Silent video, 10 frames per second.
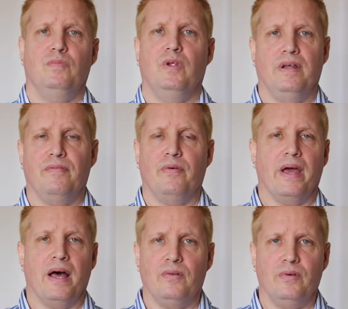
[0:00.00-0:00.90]
delivery
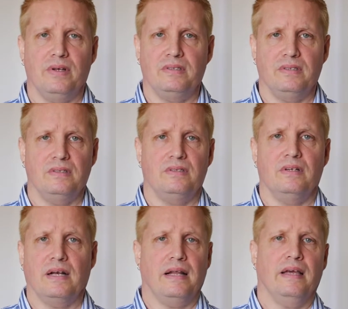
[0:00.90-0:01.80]
addresses,
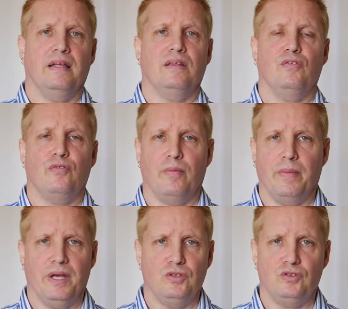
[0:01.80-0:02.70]
the client
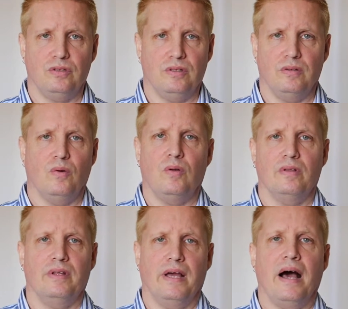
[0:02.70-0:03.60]
information, all
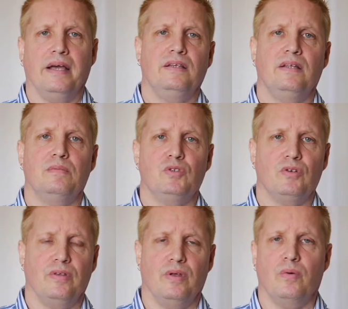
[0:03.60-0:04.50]
the items
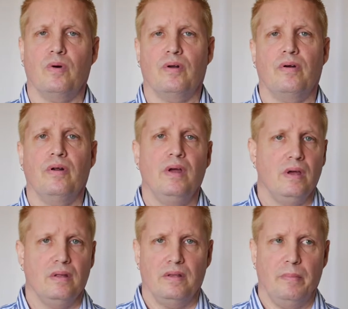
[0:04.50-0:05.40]
on the order,
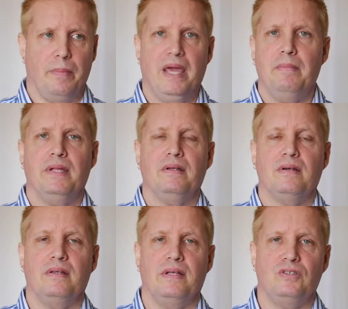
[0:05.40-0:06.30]
the payment
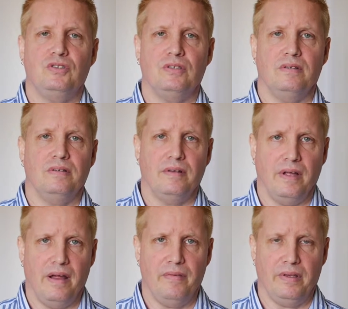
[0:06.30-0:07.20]
condition,
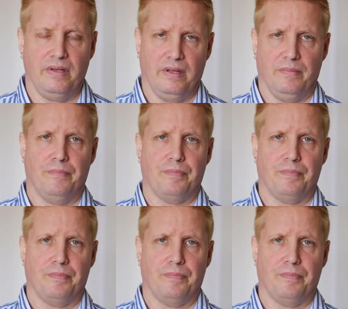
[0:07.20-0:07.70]
everything.